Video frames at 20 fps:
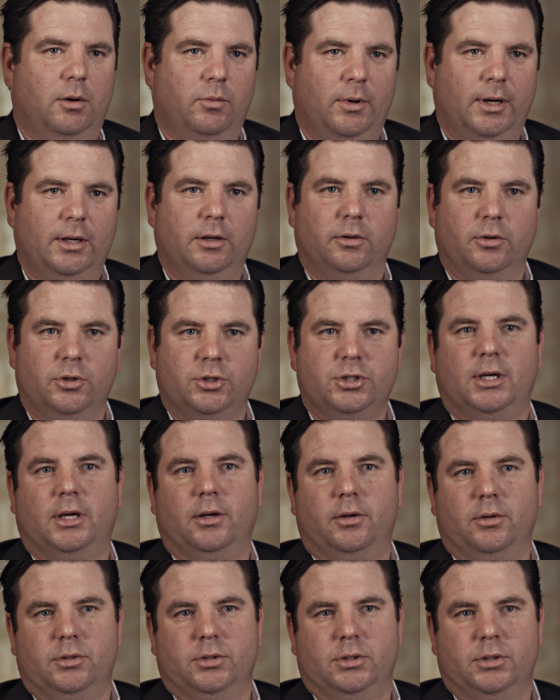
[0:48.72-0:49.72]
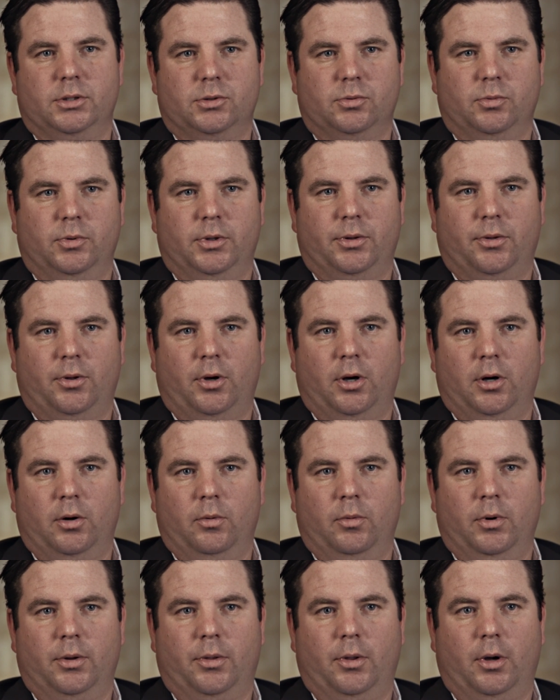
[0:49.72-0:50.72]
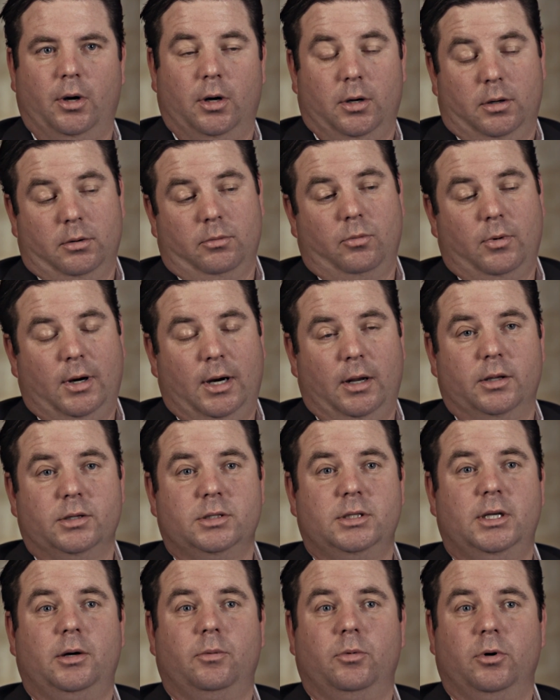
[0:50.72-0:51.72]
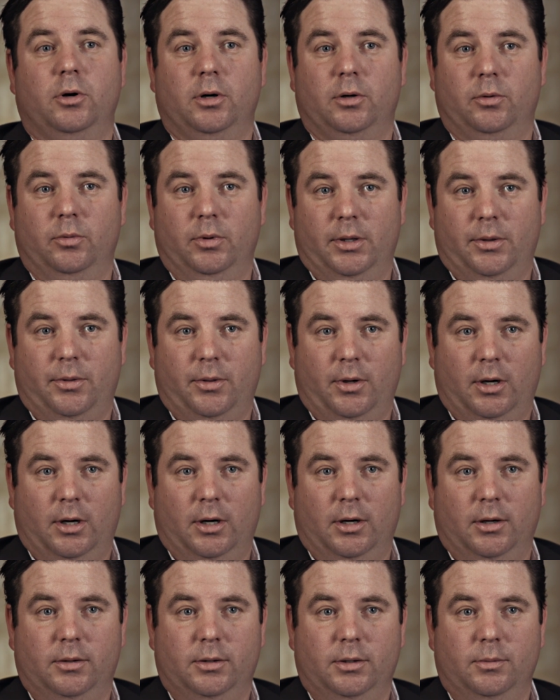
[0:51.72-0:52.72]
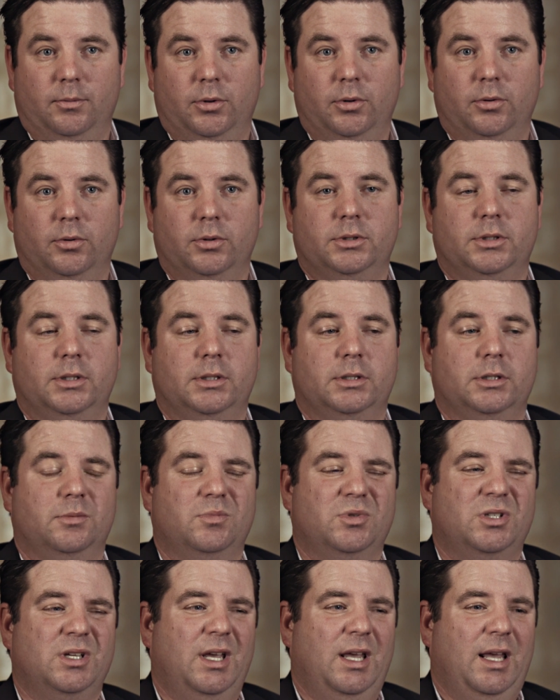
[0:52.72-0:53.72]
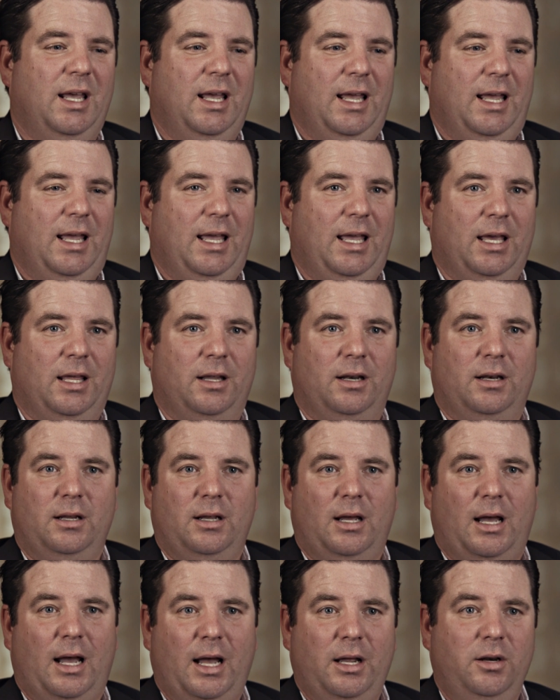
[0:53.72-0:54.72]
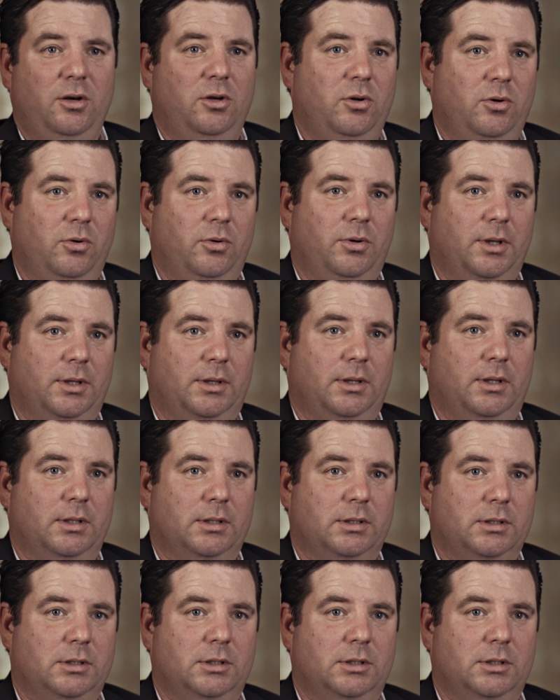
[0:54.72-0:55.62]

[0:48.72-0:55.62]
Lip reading: regular challenges with our wireless network, with our computer systems, and I knew that the